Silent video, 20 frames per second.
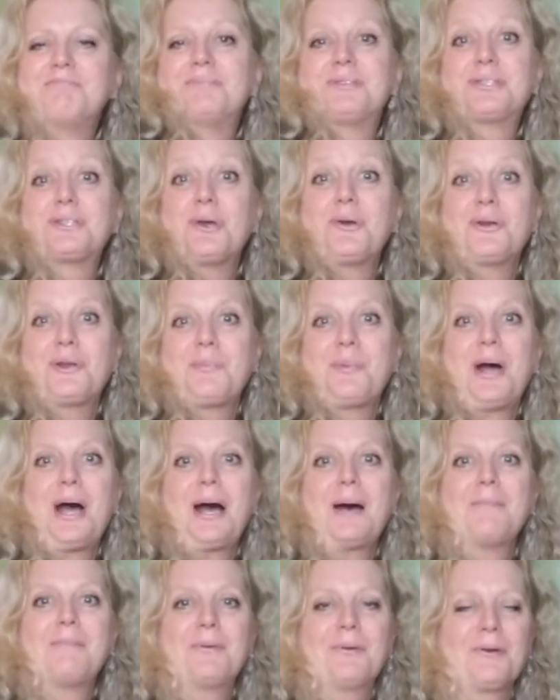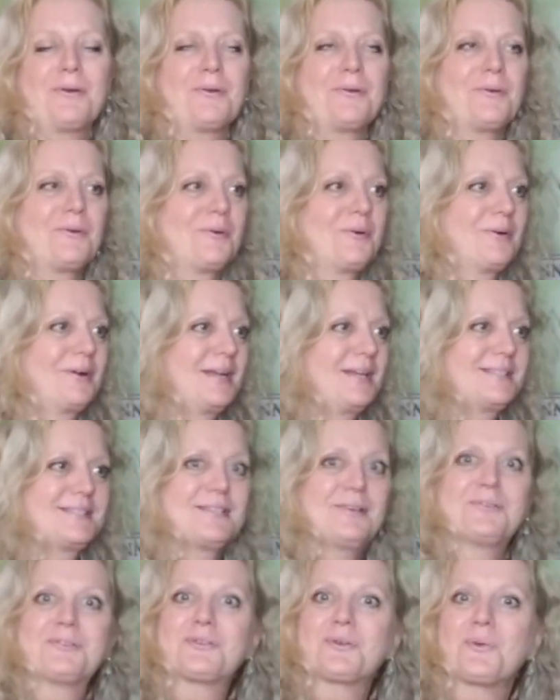soda pop or
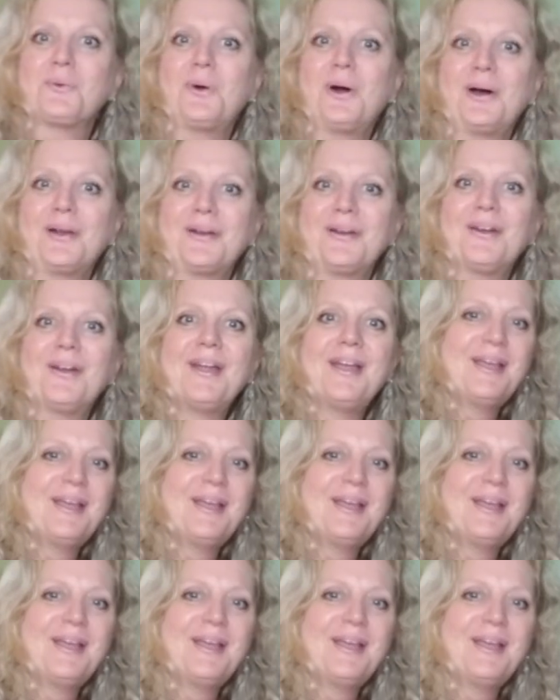seltzer water.